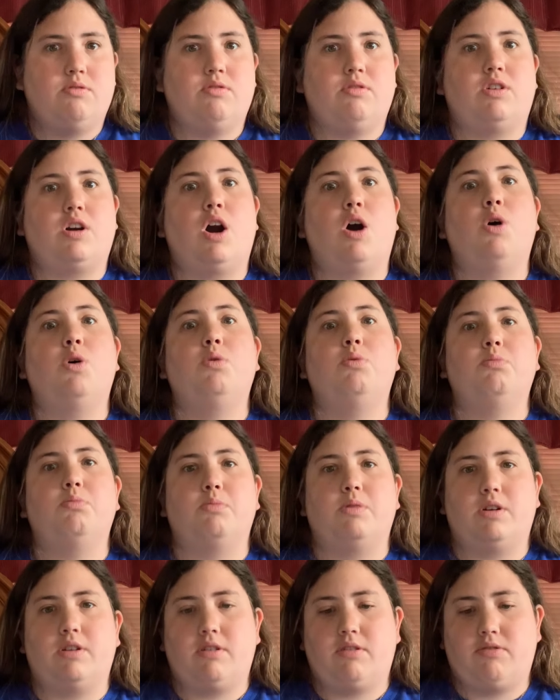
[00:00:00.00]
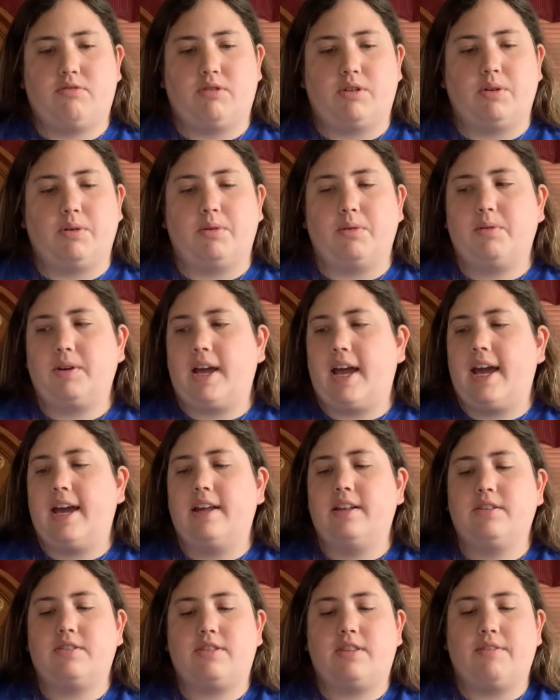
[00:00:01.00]
comb through.
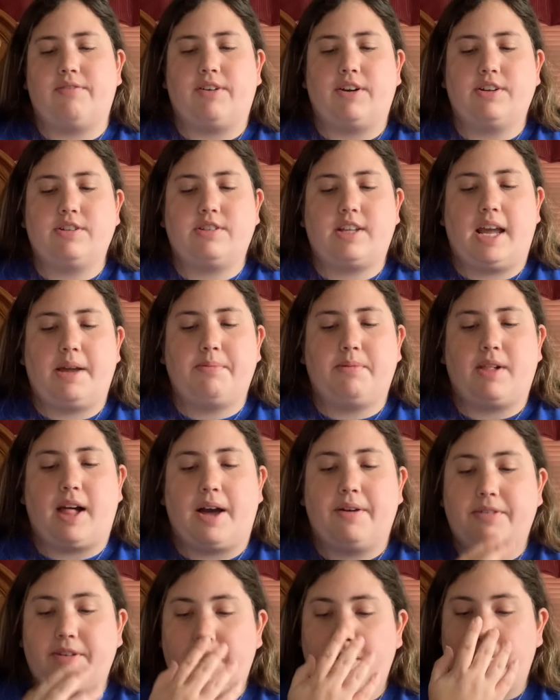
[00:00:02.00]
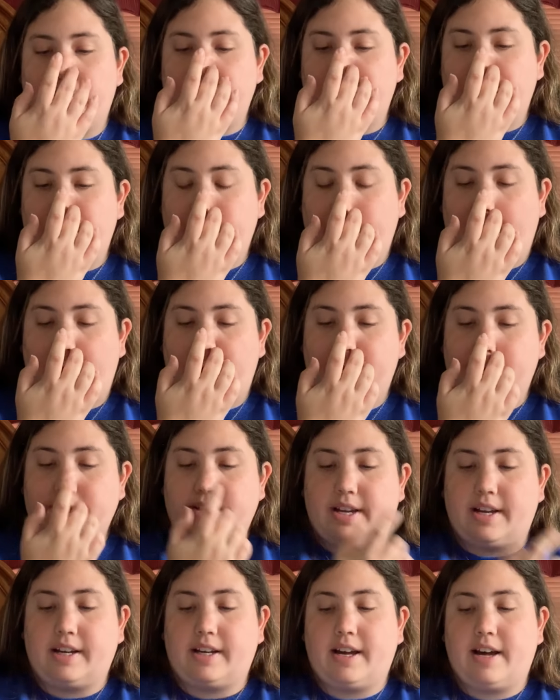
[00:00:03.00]
And the first table I really wanted to look at was
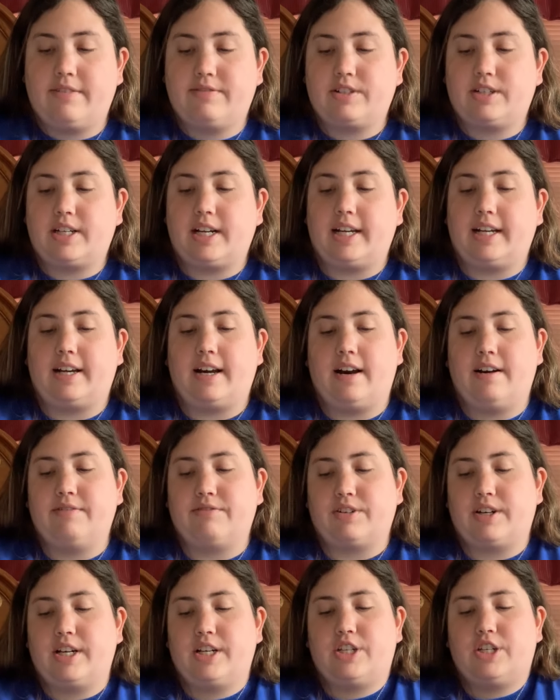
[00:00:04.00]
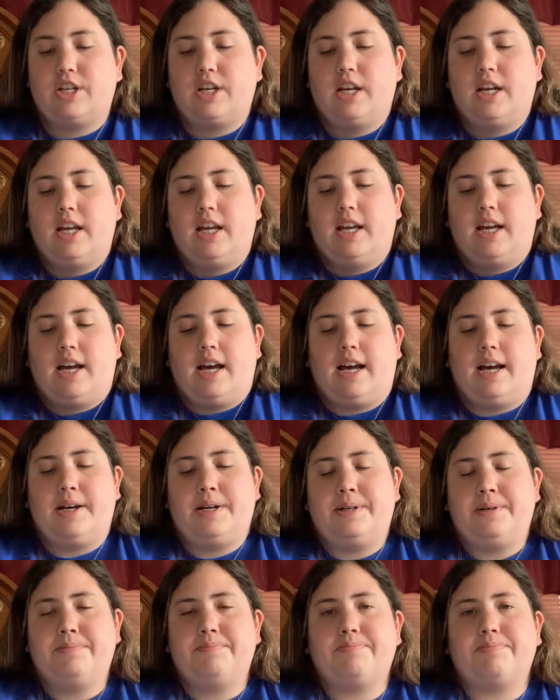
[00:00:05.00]
uncover and coverage.
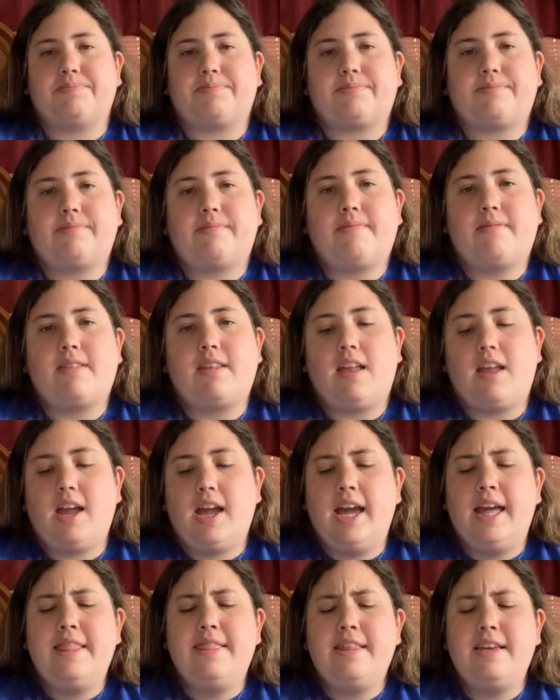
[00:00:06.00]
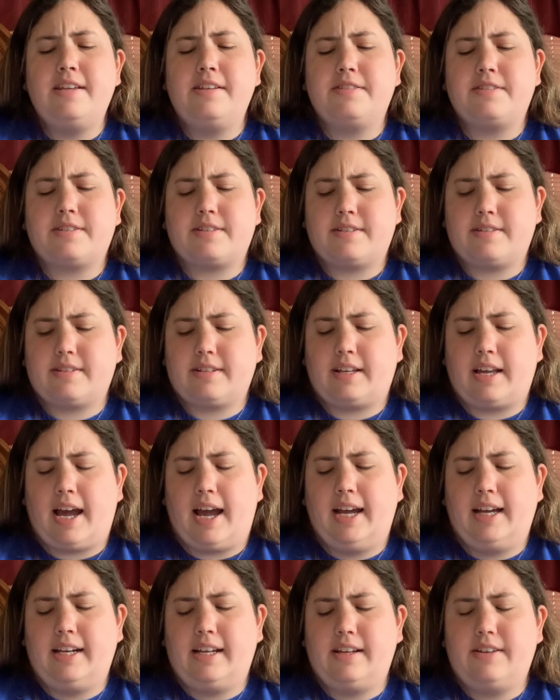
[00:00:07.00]
And this
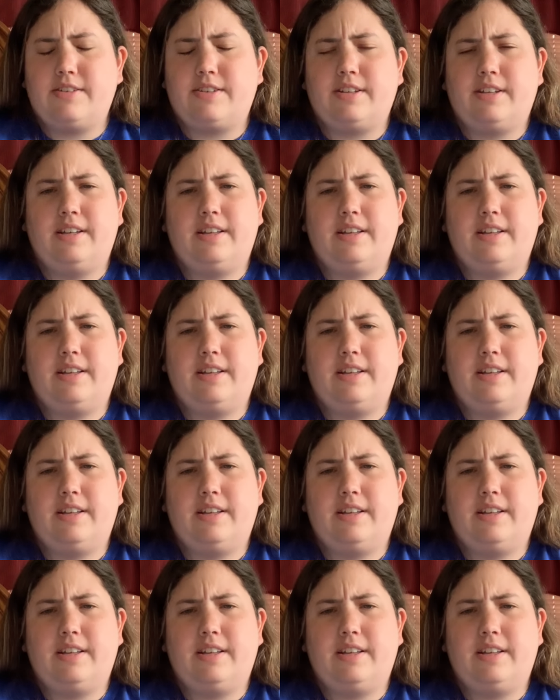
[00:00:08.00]
kind of is